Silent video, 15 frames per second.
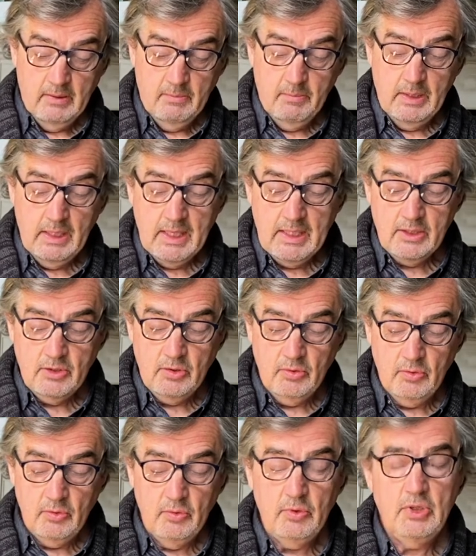Malatu
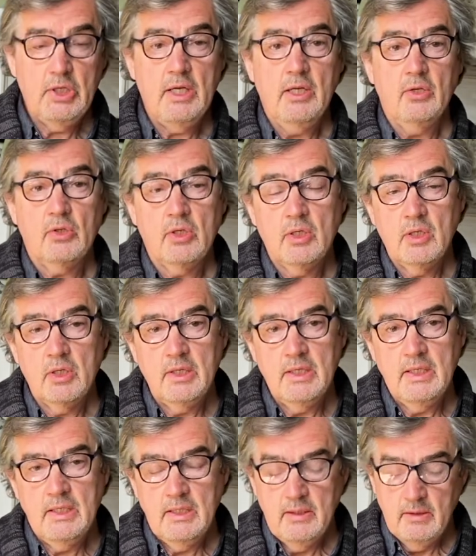Uche
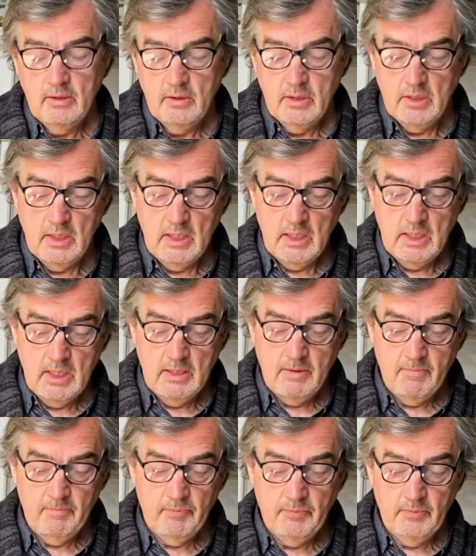Okori,
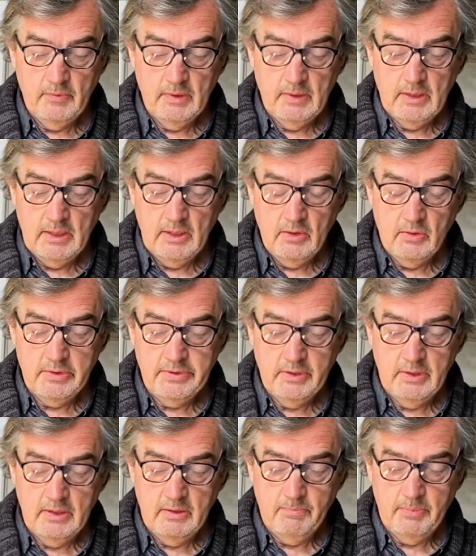that I also
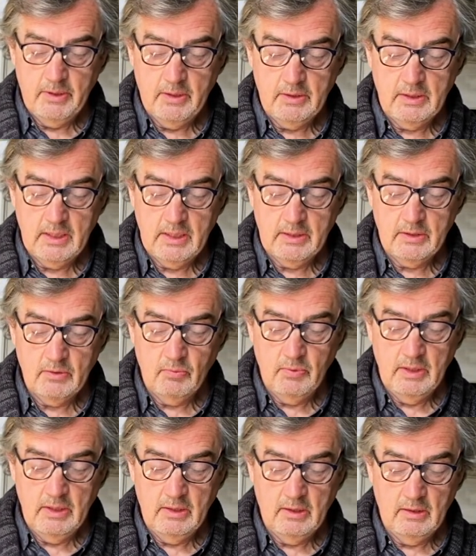did a podcast
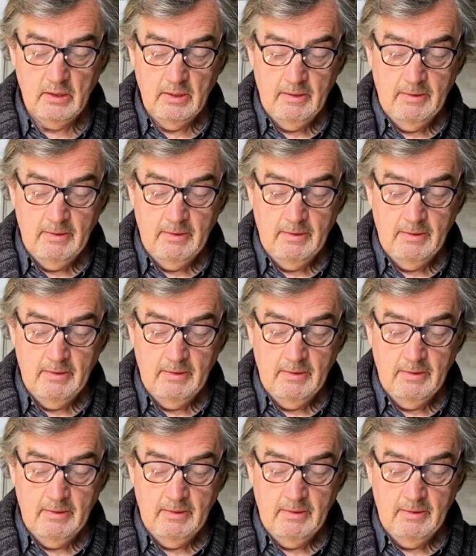with,